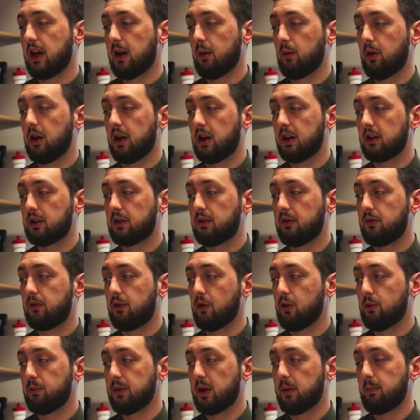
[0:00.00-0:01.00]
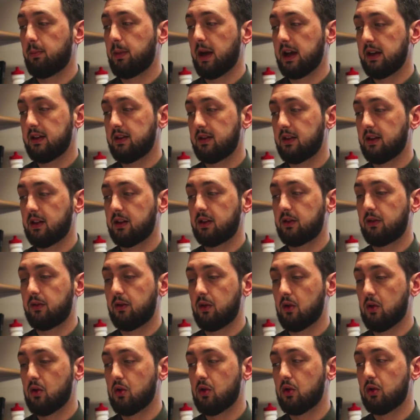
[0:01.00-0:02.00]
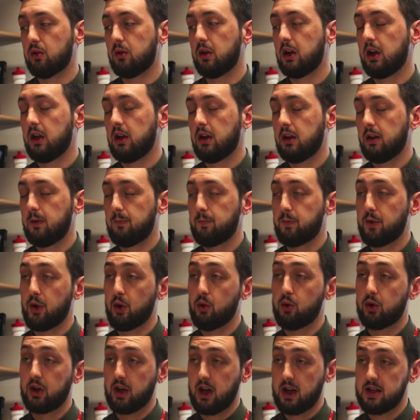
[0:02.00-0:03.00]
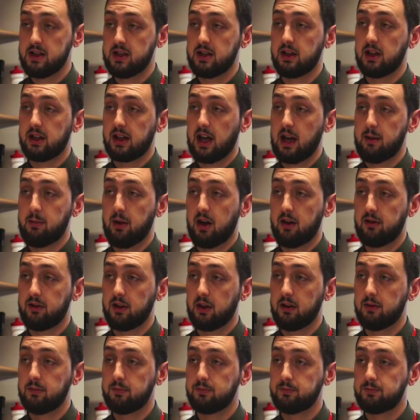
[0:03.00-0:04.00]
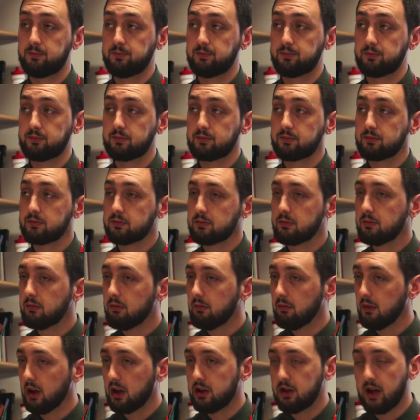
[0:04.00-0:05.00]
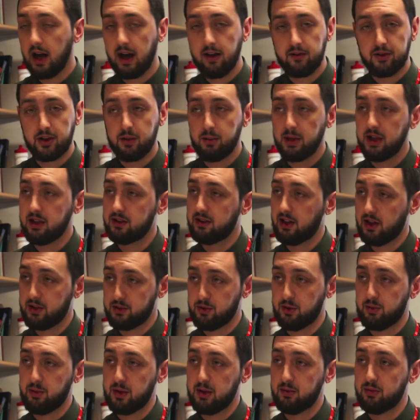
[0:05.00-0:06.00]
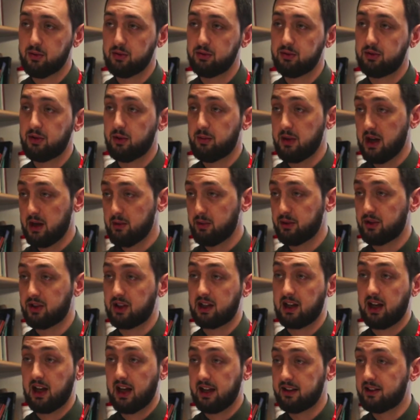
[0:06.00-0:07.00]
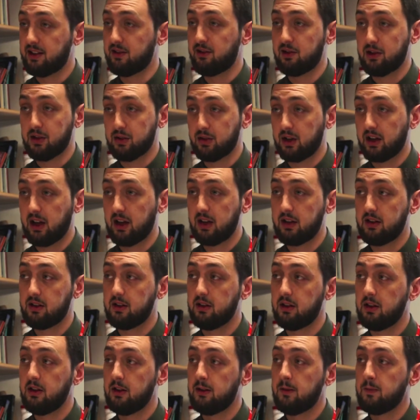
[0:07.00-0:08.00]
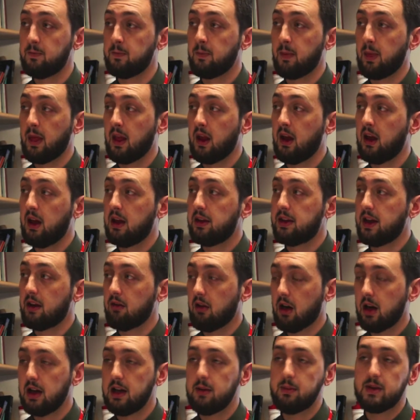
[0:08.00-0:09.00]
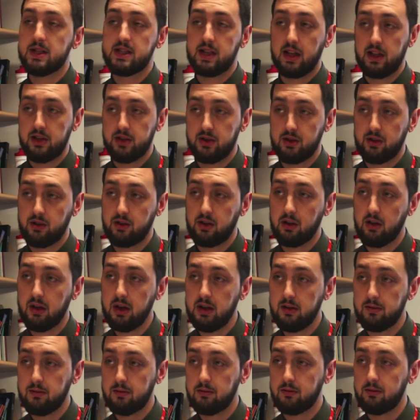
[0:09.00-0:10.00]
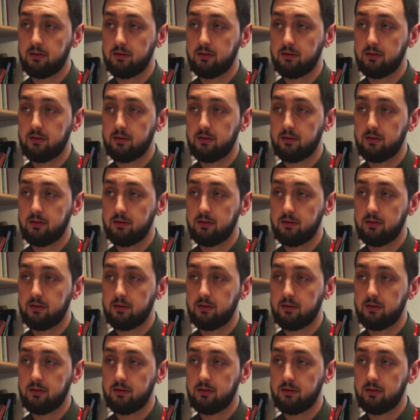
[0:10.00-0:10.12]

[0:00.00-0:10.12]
networks form the basis for the organising that came after. You have to be in touch with people to be able to collectively organise. There are limitations to it.